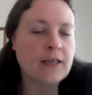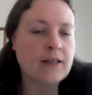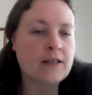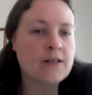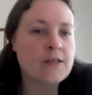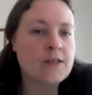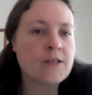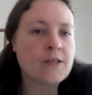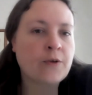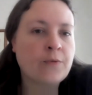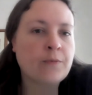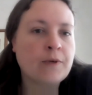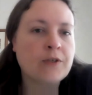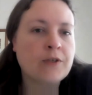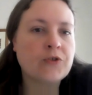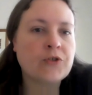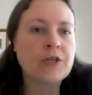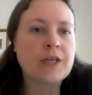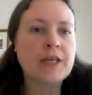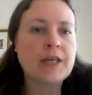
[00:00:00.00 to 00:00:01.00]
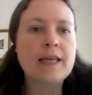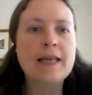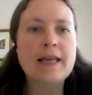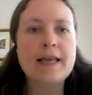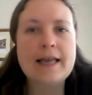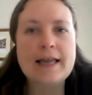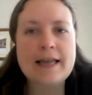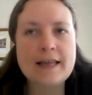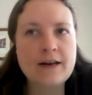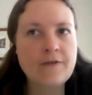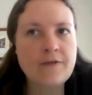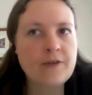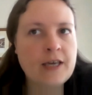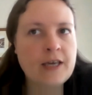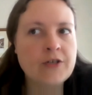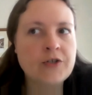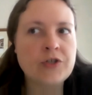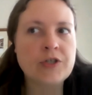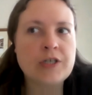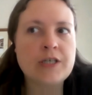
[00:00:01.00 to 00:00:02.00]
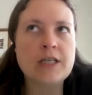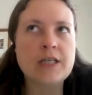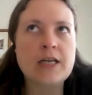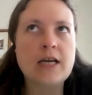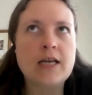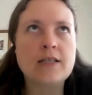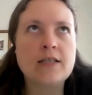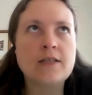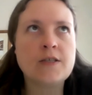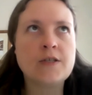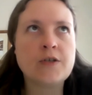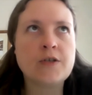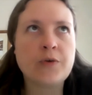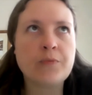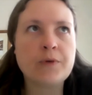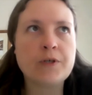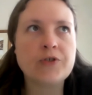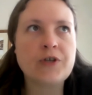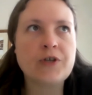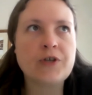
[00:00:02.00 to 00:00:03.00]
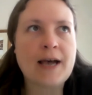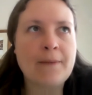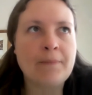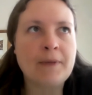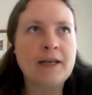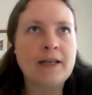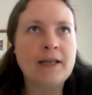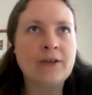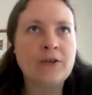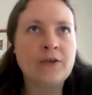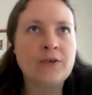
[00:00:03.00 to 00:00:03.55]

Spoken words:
And there's so much innovation and so much happening.